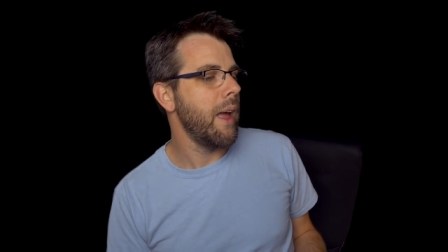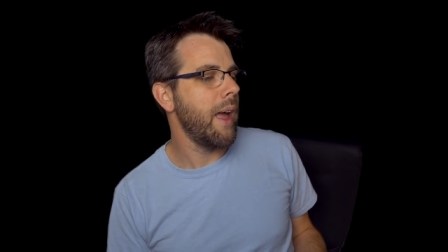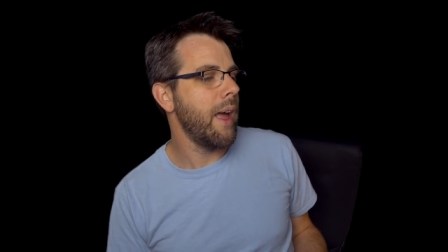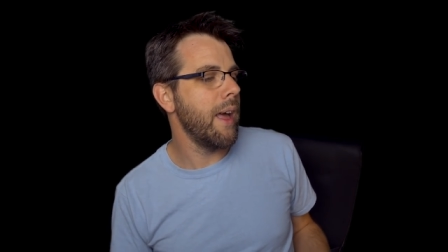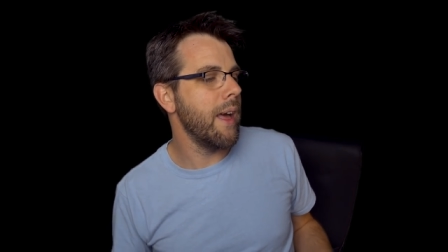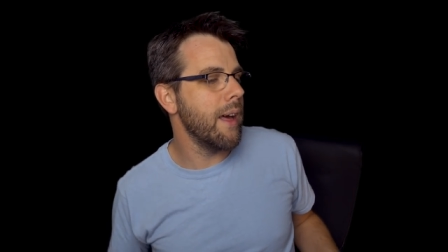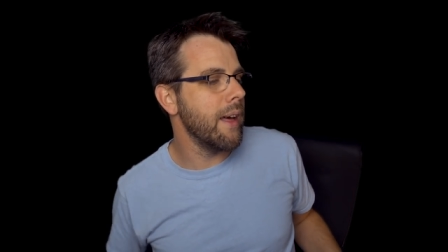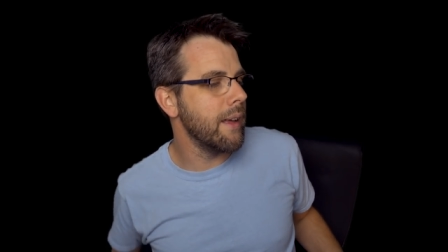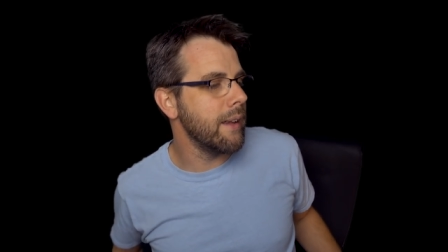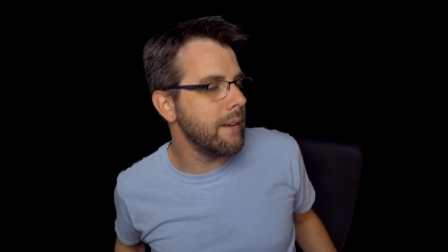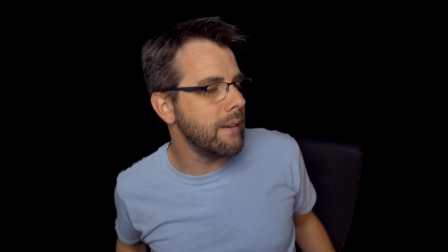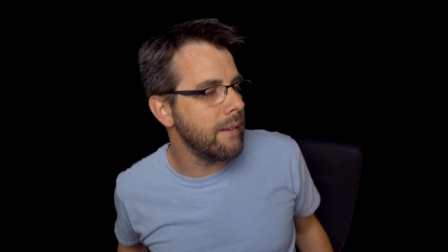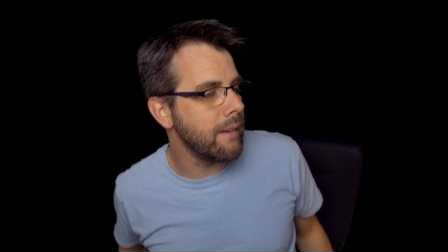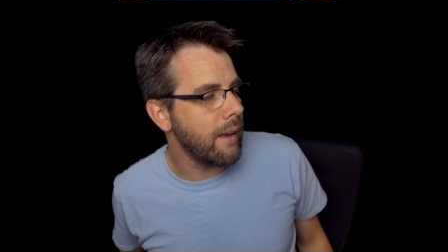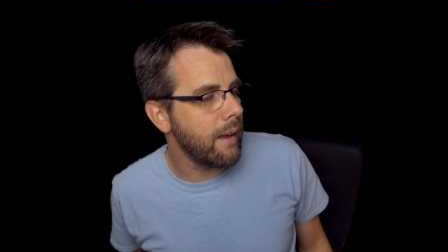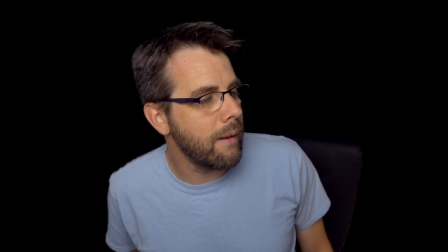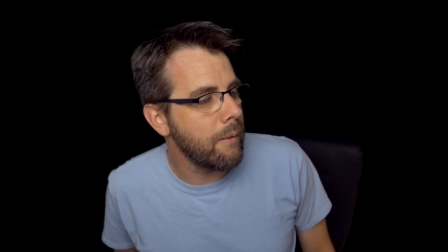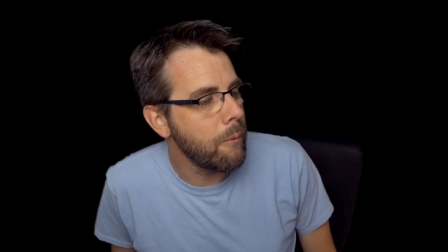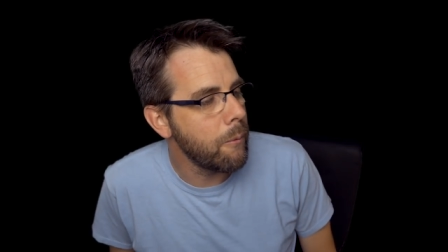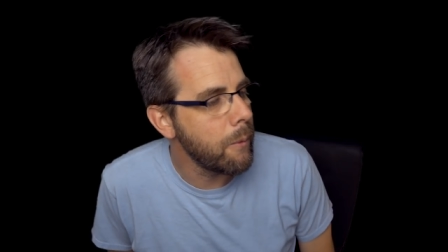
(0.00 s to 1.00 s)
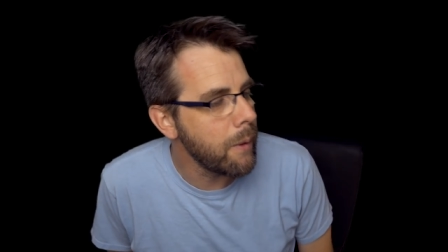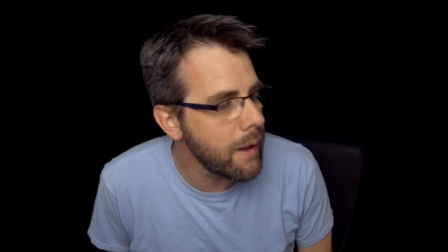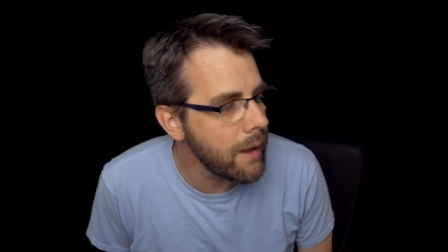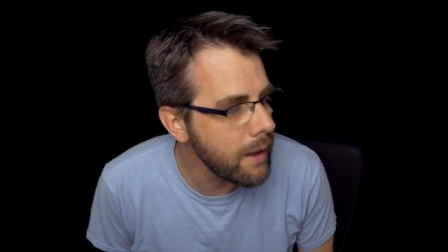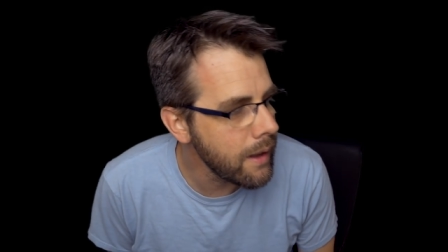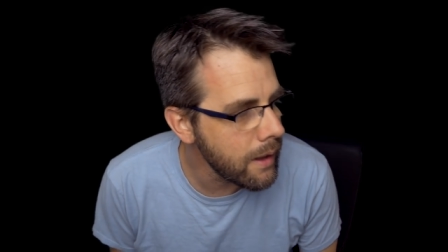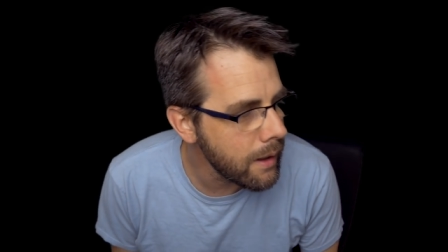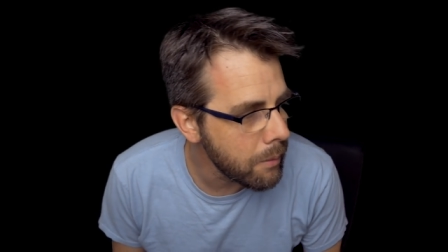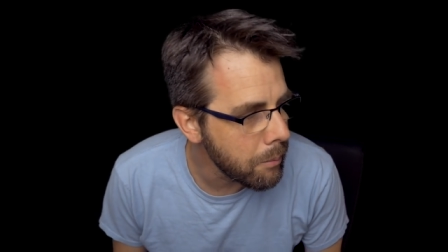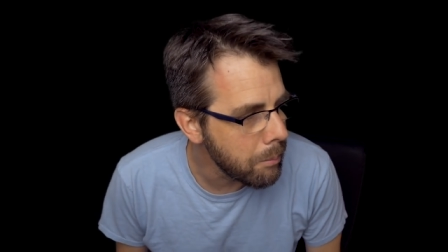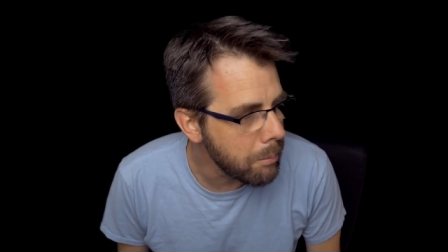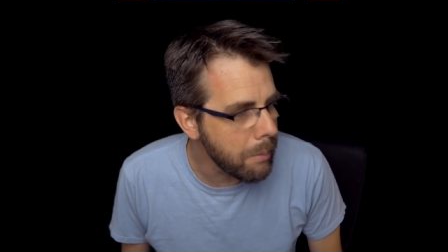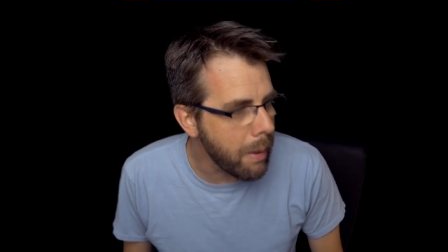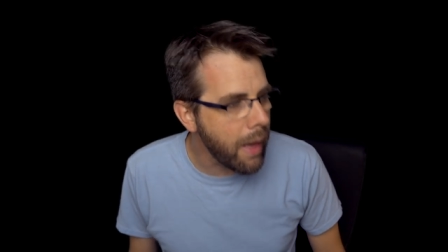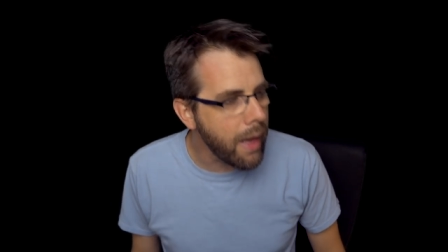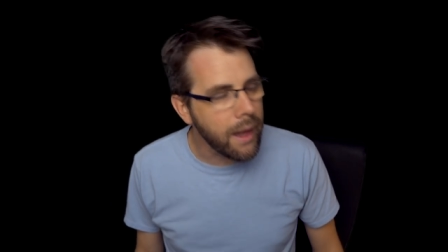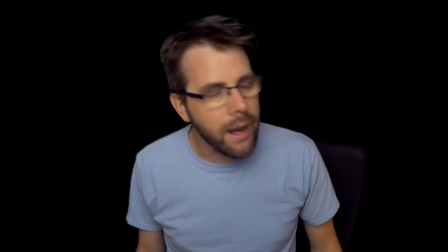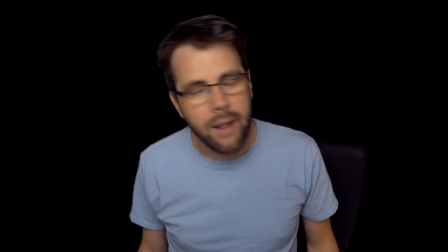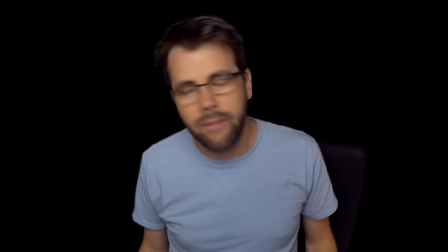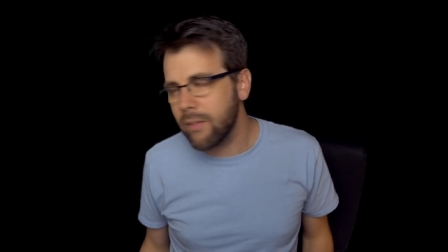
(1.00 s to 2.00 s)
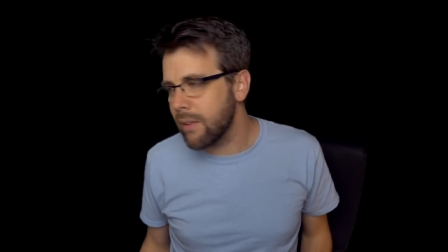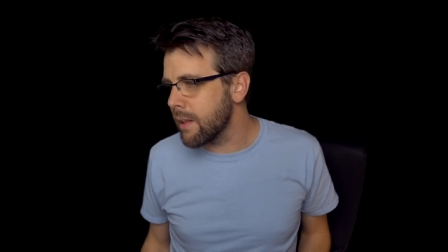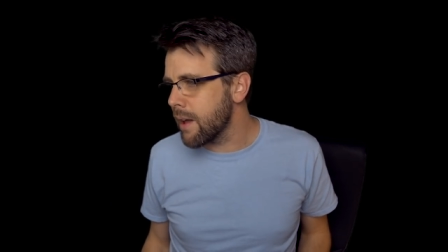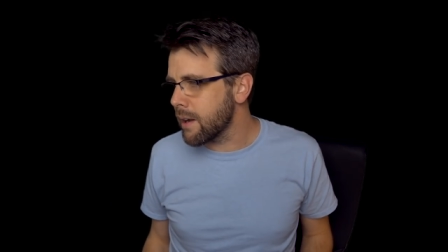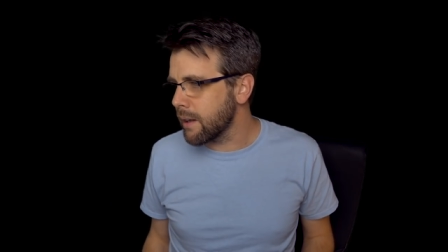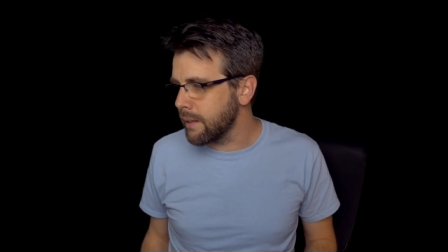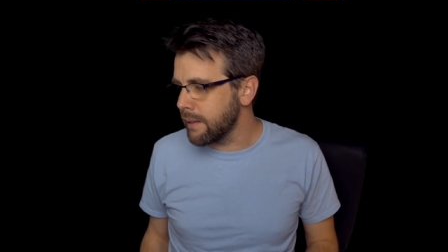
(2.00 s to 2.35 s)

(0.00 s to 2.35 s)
And we met at the